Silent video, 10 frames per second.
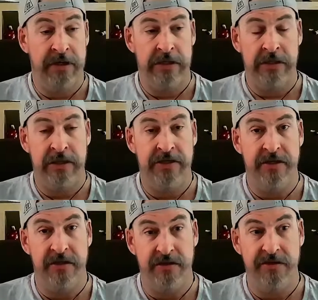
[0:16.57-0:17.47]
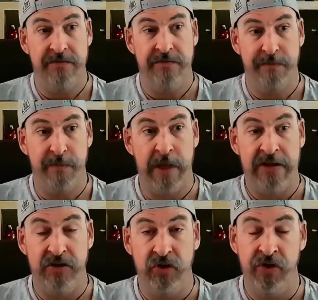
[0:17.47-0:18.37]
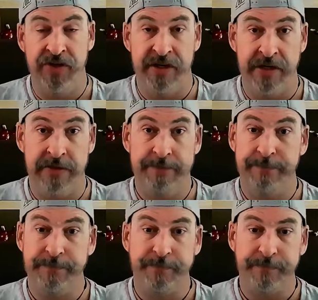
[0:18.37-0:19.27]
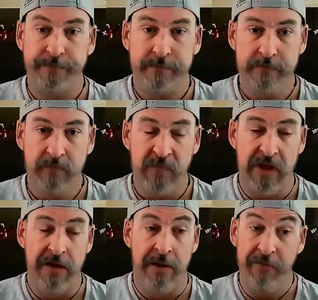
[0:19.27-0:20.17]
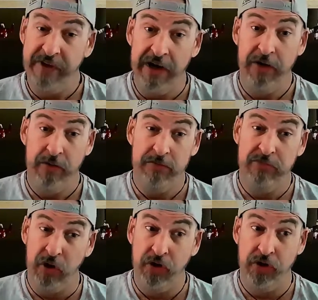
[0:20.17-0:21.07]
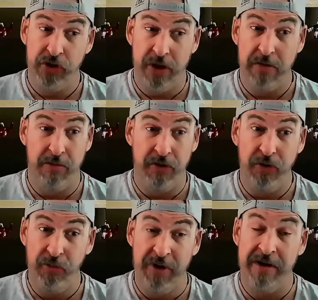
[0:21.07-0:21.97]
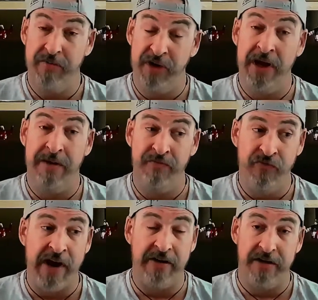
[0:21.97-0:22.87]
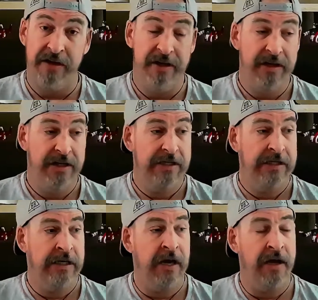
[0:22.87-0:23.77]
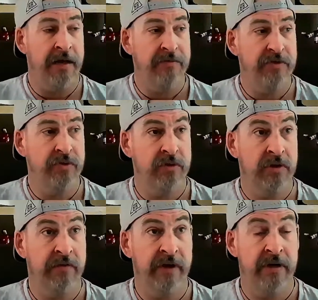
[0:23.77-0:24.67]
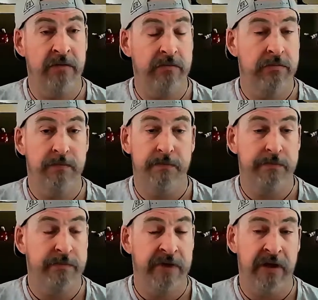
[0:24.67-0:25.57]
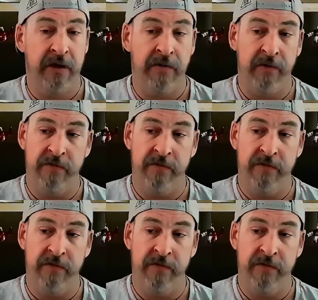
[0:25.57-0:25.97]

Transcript: Yeah, it's done as in. I'm feeling not too bad, but I am wrecked. You know, I am totally freaking. You know,